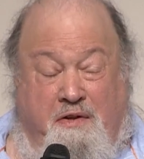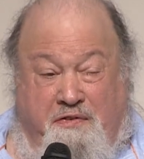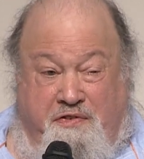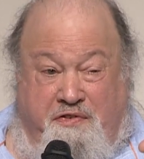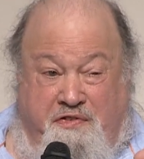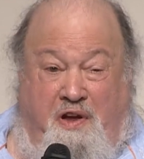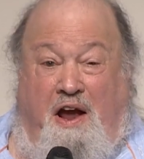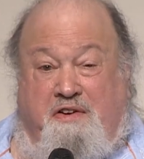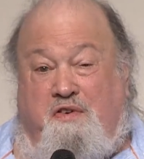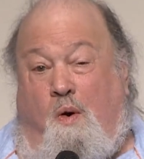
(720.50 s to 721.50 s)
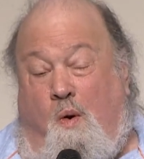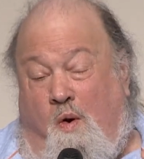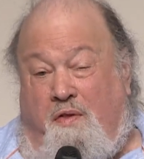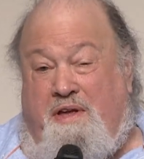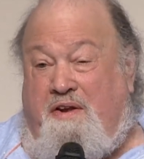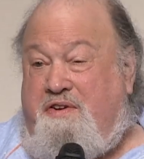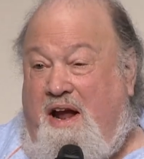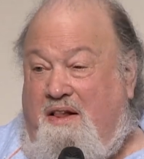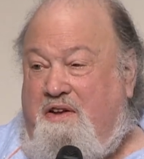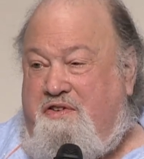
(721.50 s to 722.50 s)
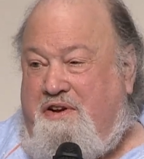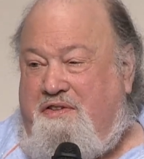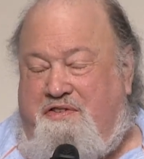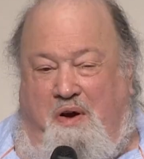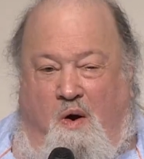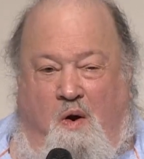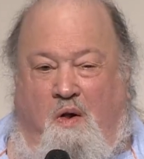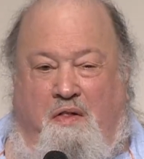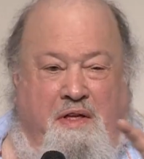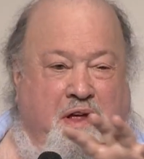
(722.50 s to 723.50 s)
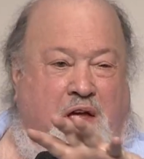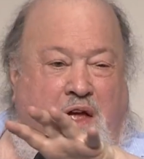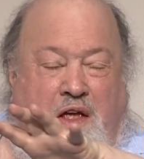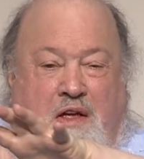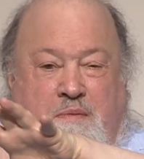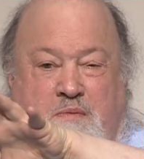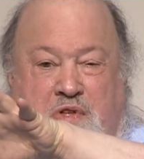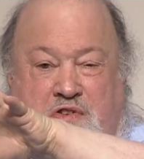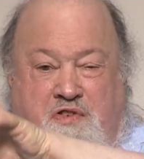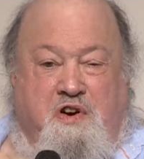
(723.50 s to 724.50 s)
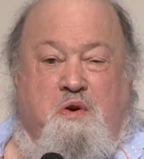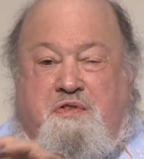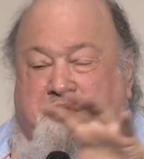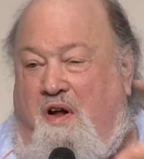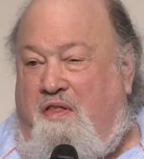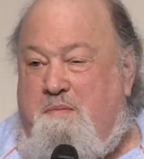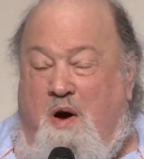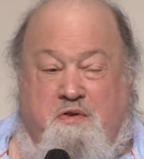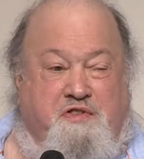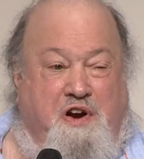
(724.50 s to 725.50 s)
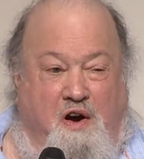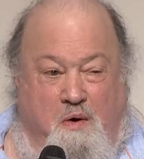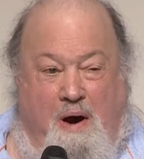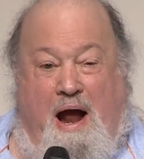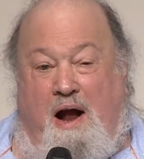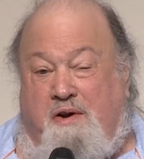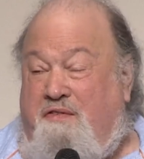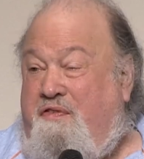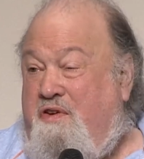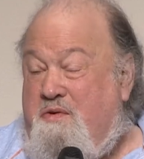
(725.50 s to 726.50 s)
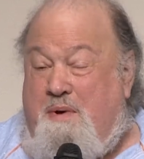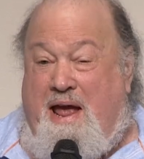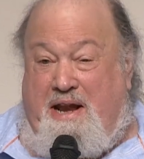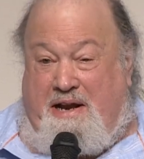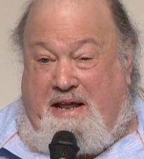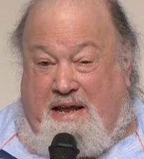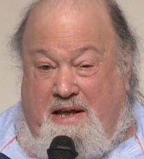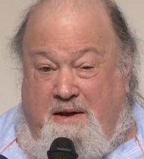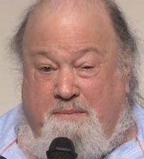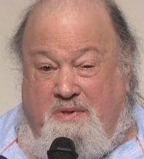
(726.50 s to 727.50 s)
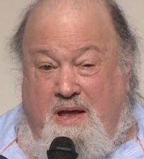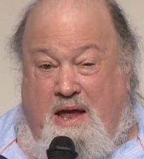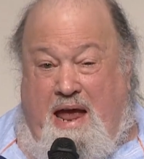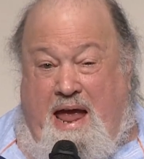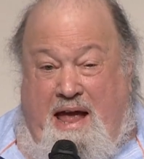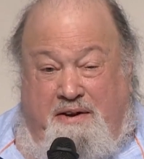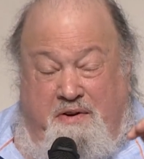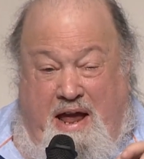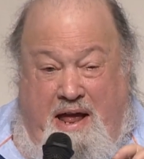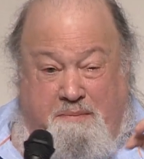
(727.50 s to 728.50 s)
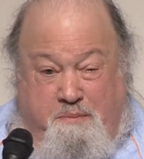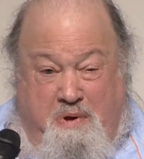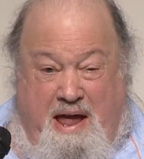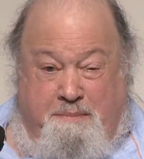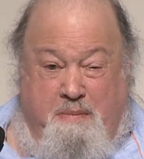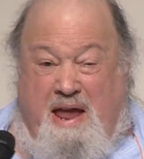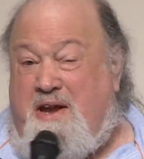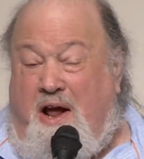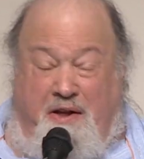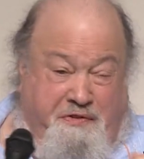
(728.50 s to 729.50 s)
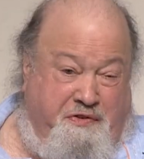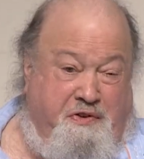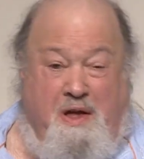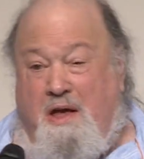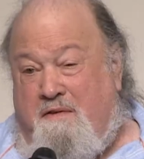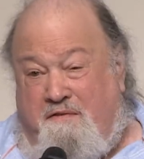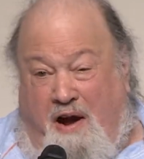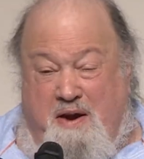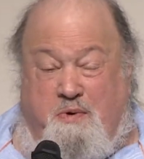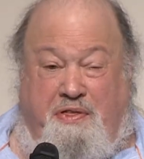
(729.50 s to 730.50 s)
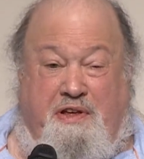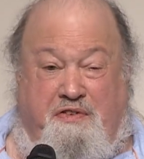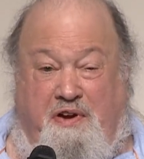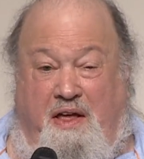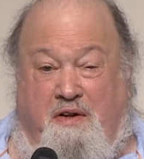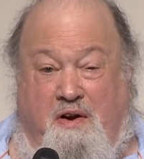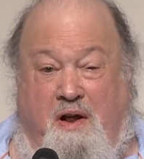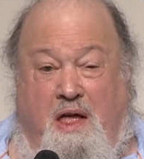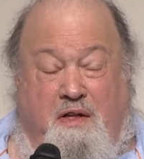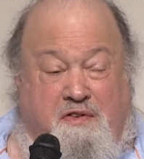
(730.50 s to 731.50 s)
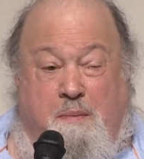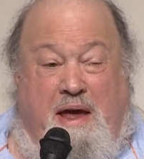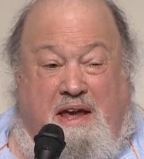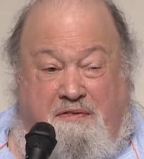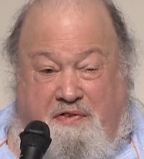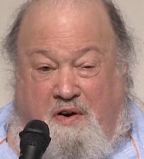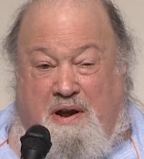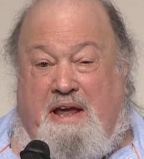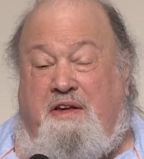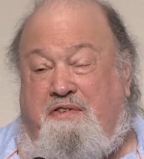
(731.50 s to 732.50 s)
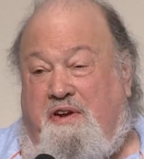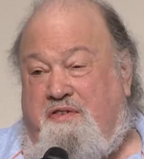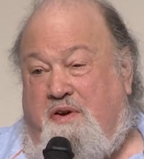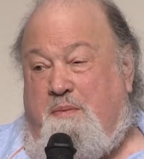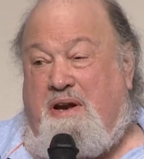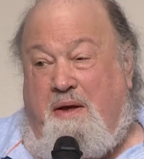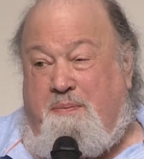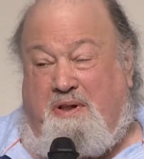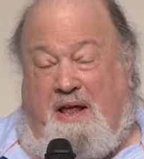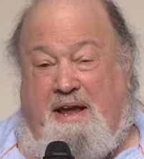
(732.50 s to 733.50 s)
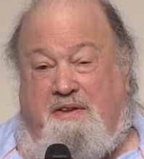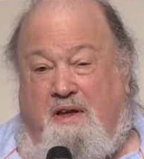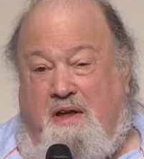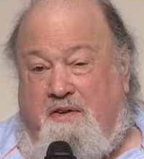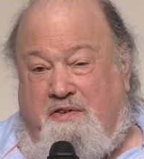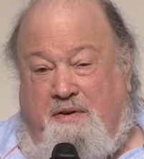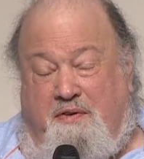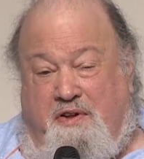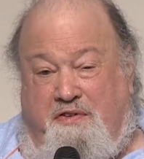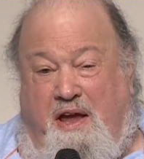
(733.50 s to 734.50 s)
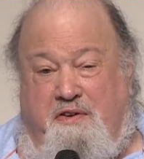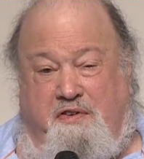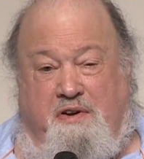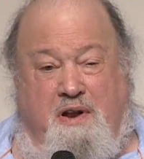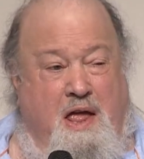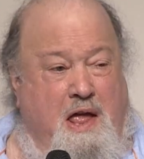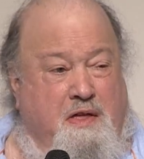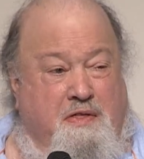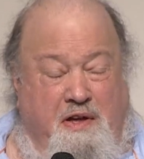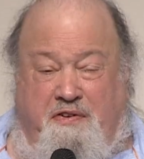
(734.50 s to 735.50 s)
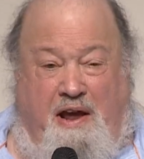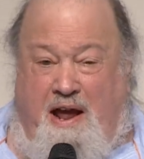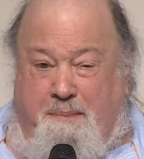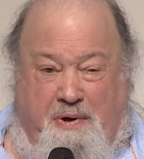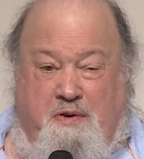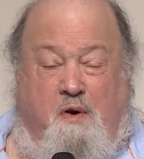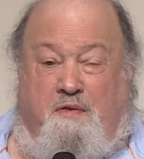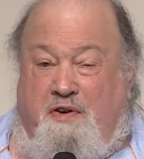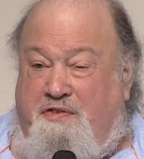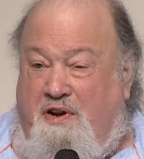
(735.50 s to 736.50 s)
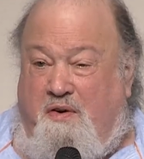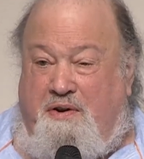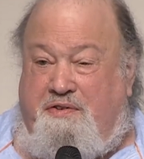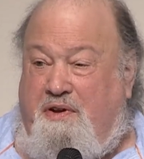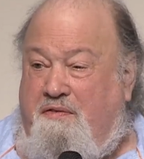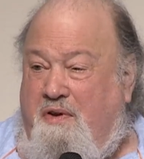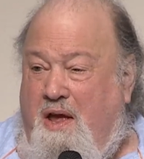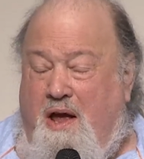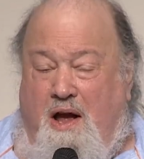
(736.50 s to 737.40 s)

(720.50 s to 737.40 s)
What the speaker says: sucked all the intelligence, all the juice, all the mojo out of humanity, and made us fight with each other to make it very easy to manipulate civilization. This happened over a series of